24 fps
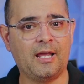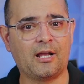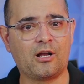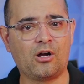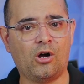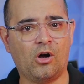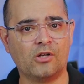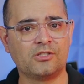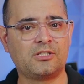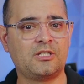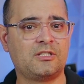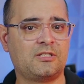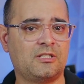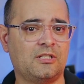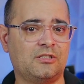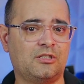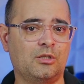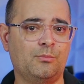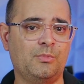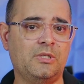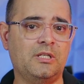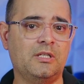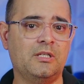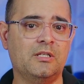it causes
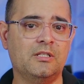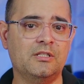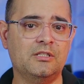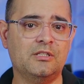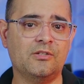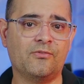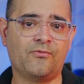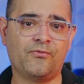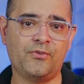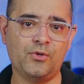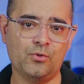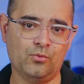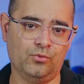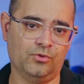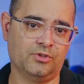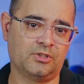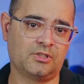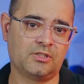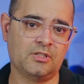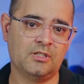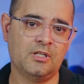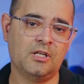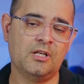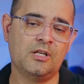it to be
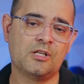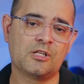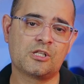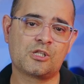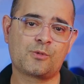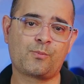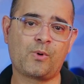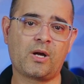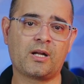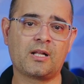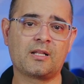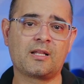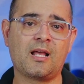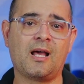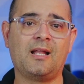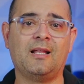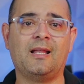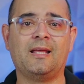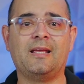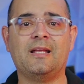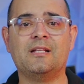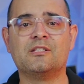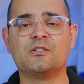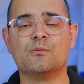diffused, spreading
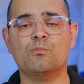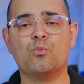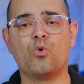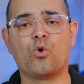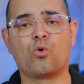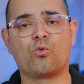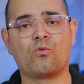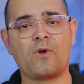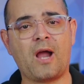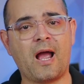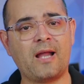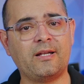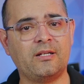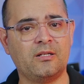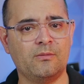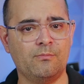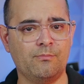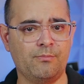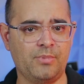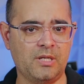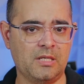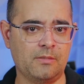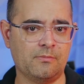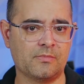that light into more
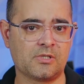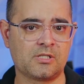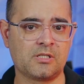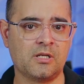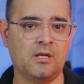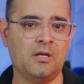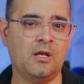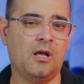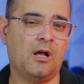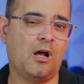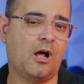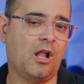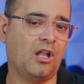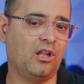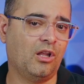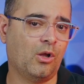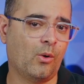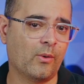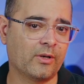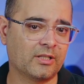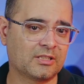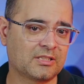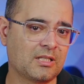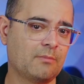random beams,
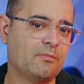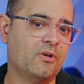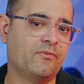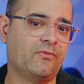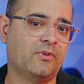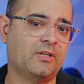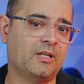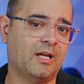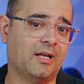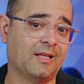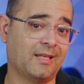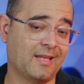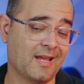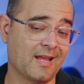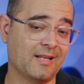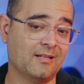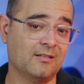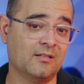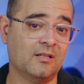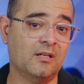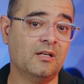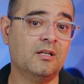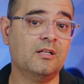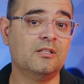allowing some of it,
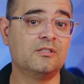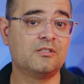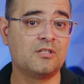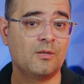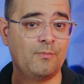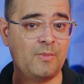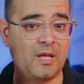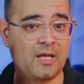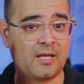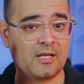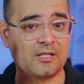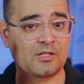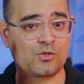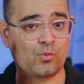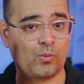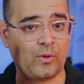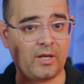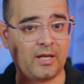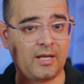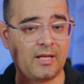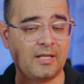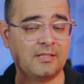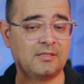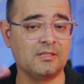again, to make its
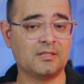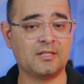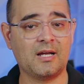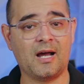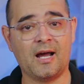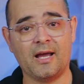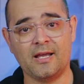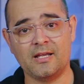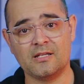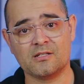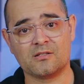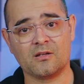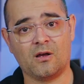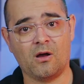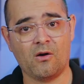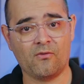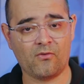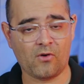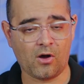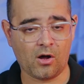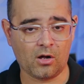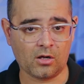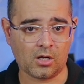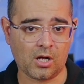way into the eyes
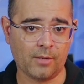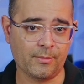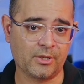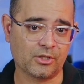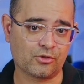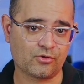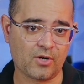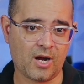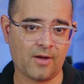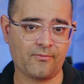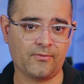of oncoming